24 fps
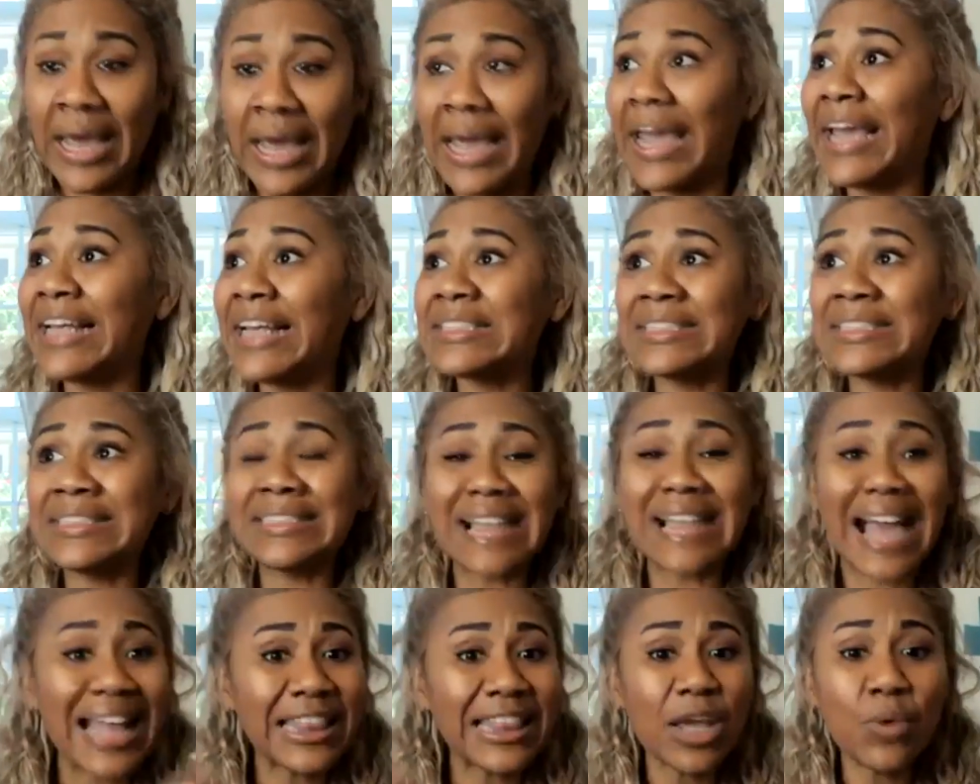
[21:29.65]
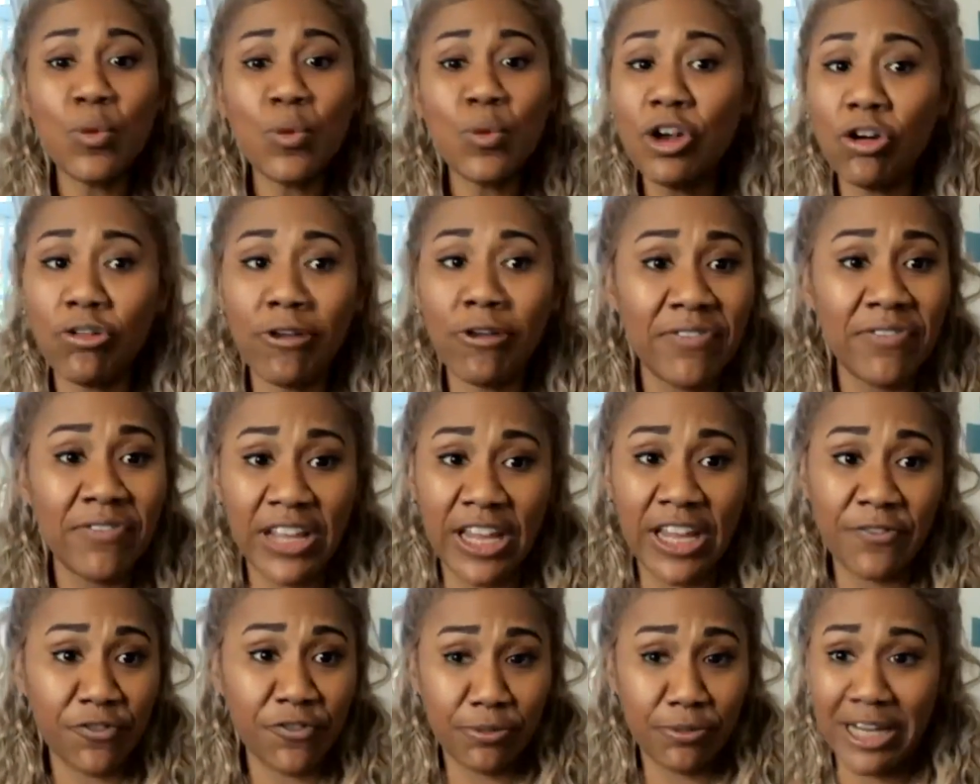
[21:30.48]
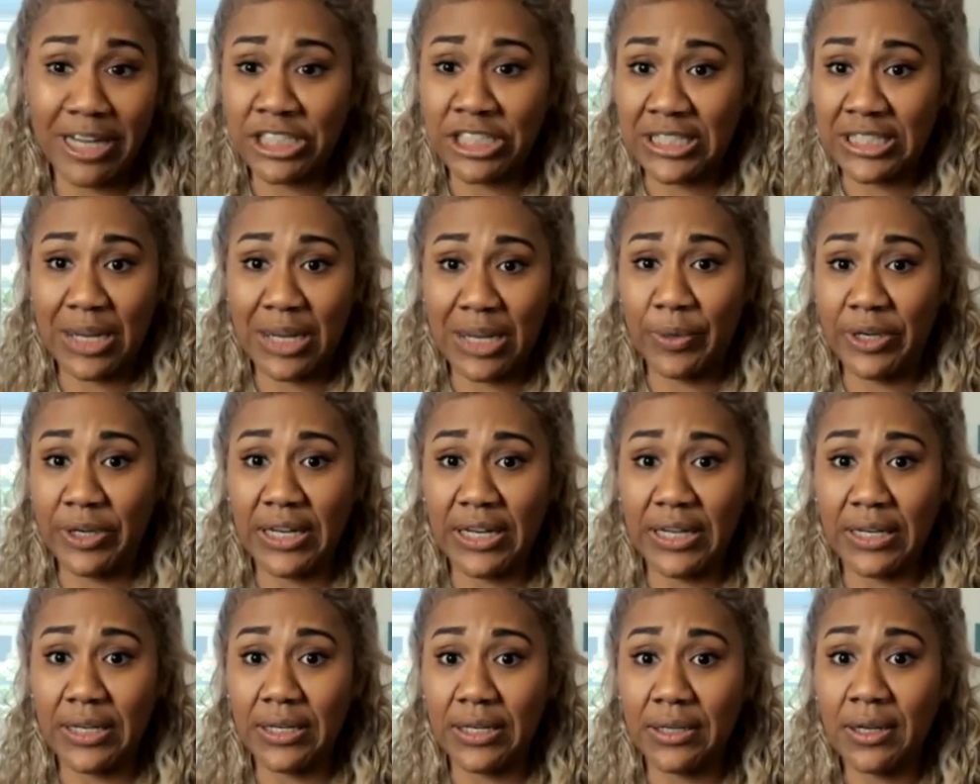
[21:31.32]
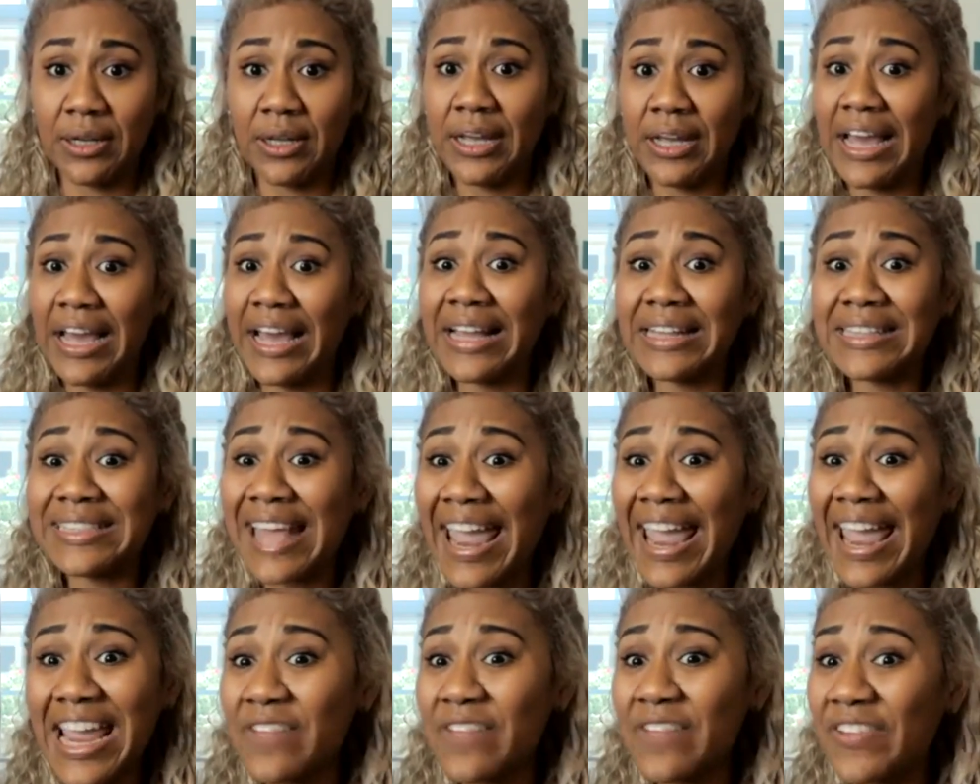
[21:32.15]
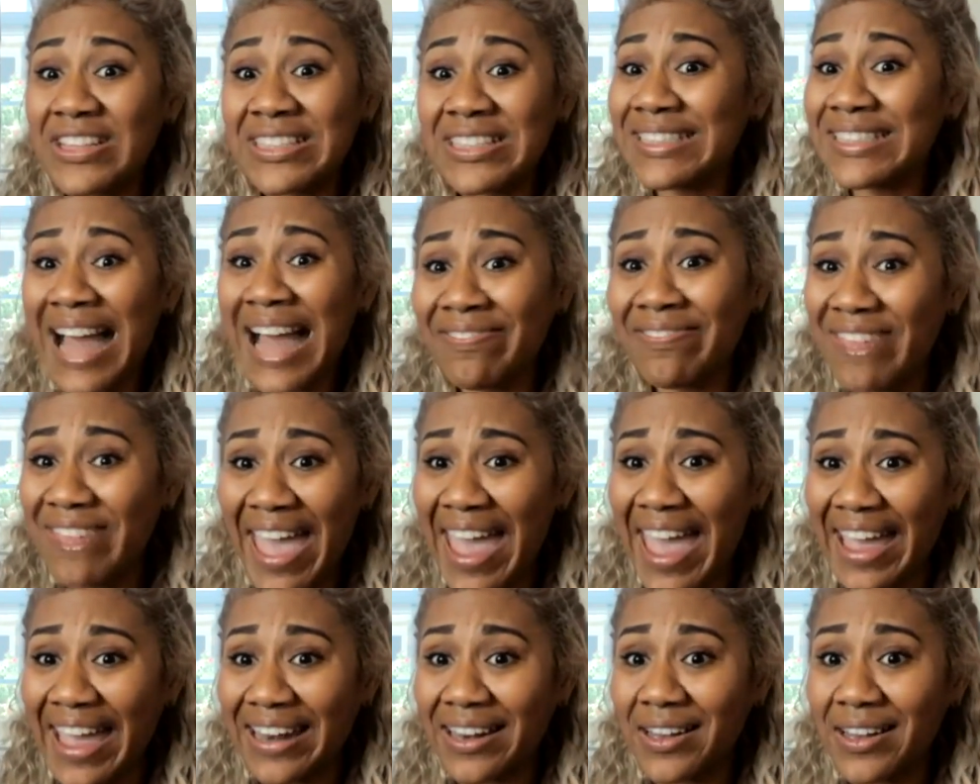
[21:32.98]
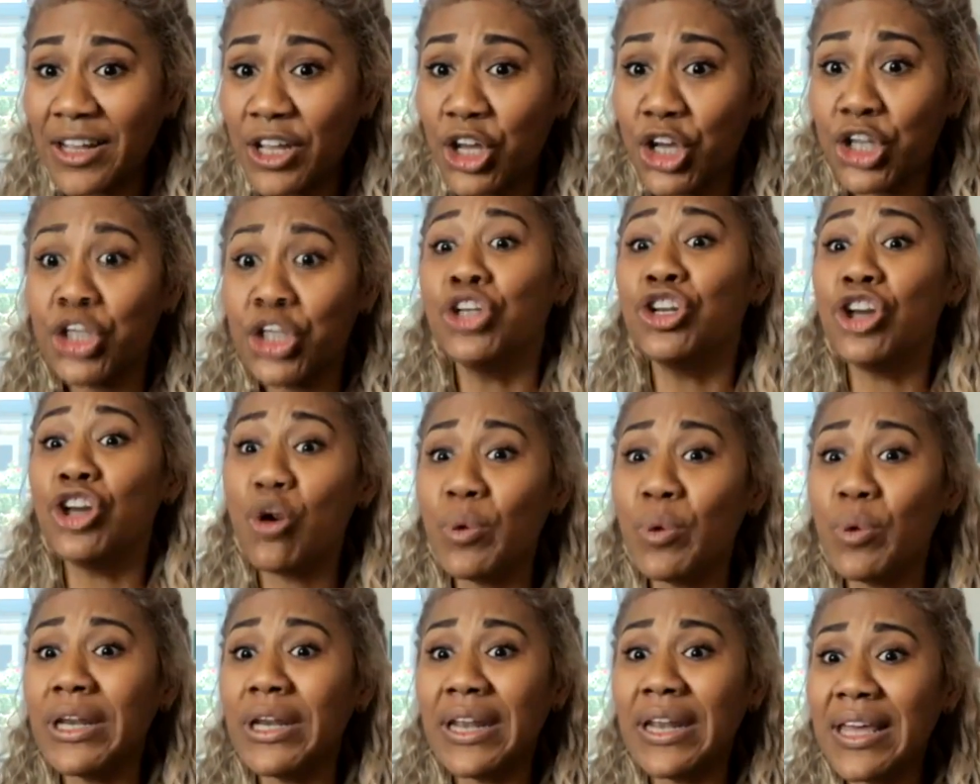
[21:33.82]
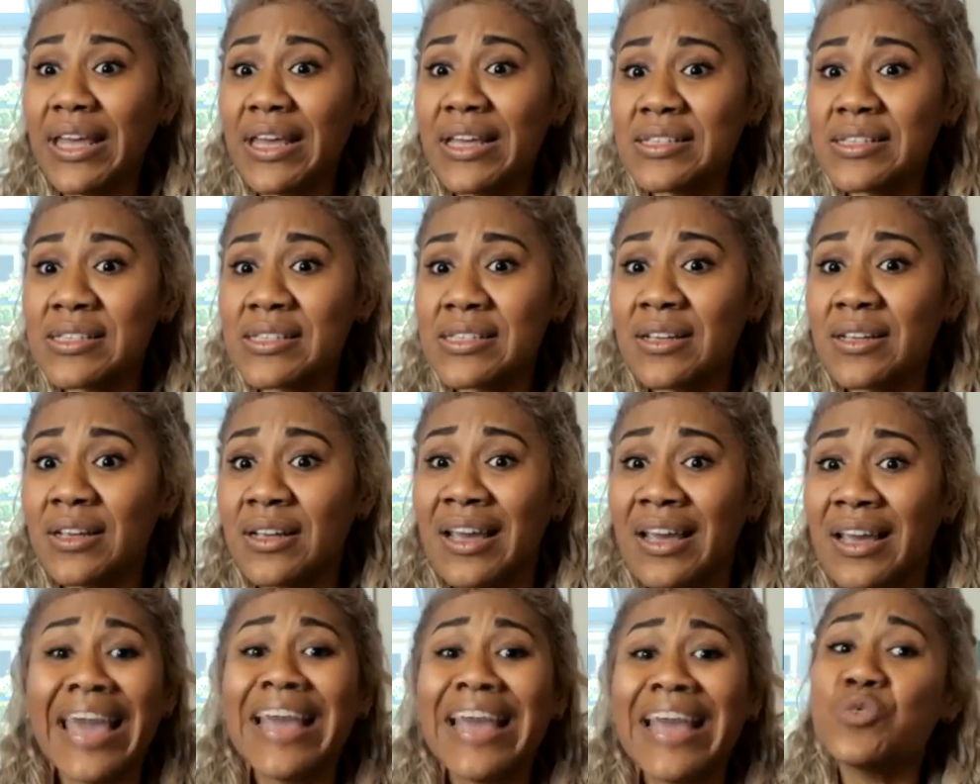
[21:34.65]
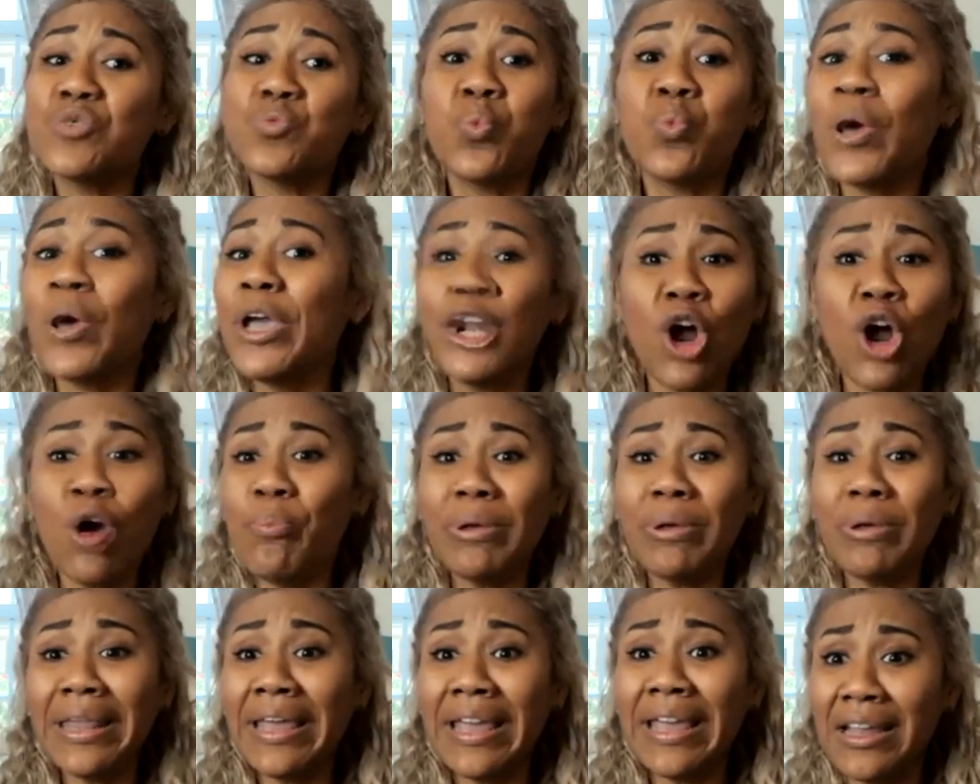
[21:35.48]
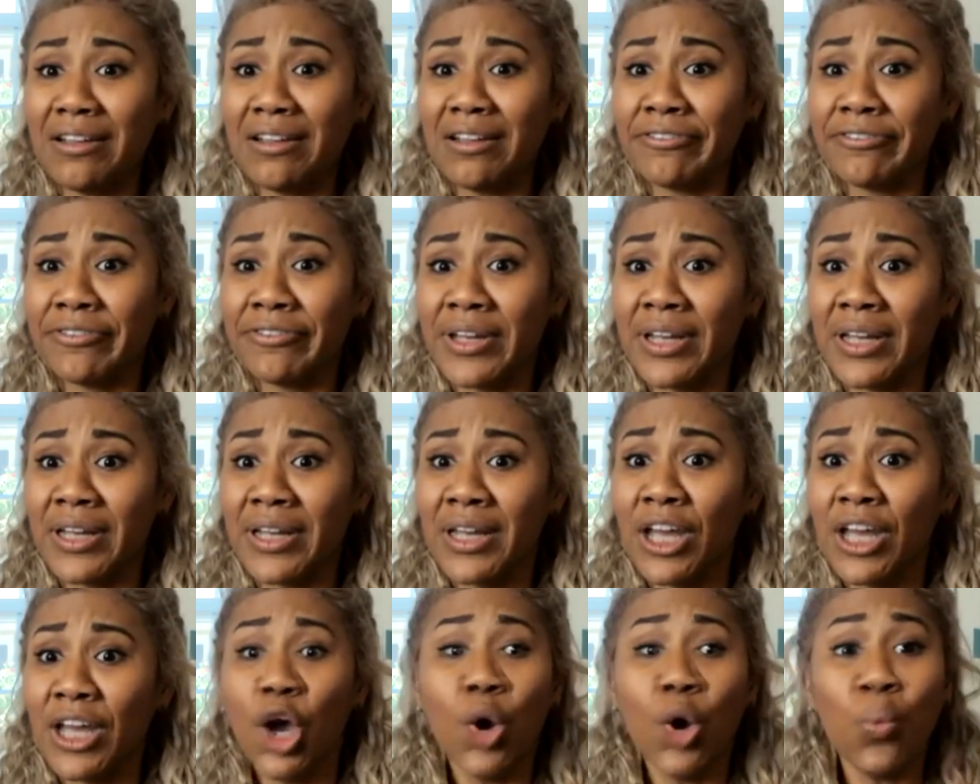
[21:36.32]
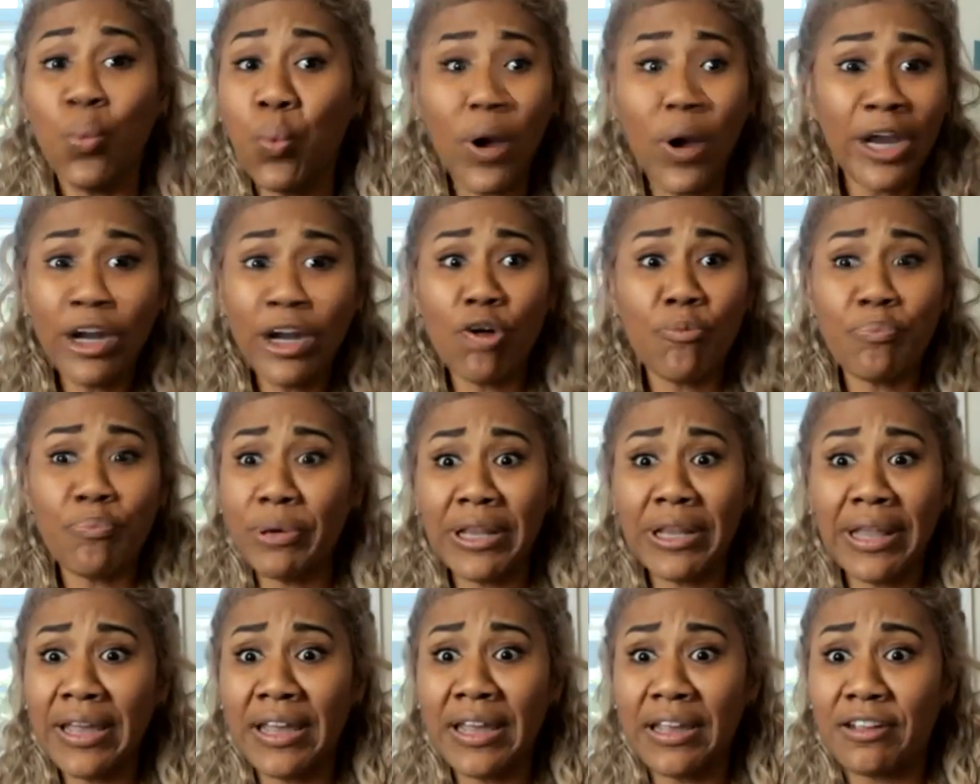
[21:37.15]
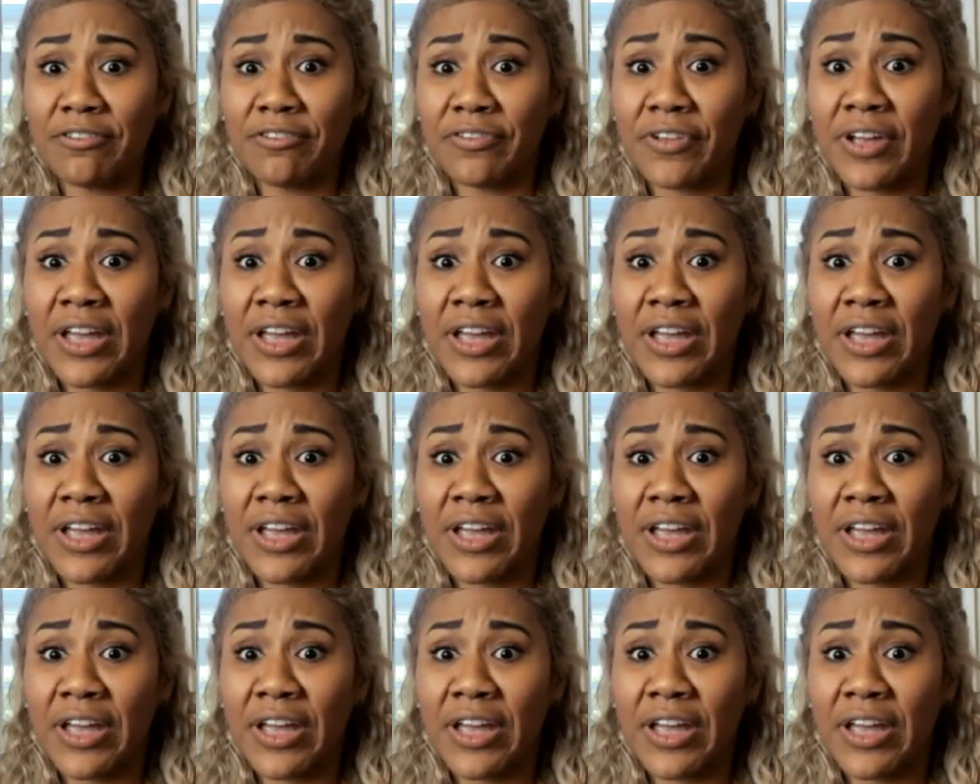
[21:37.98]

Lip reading: It's not that we don't have the information that we need. Dave, it's not that. You know what it is? It's we don't believe. We don't believe.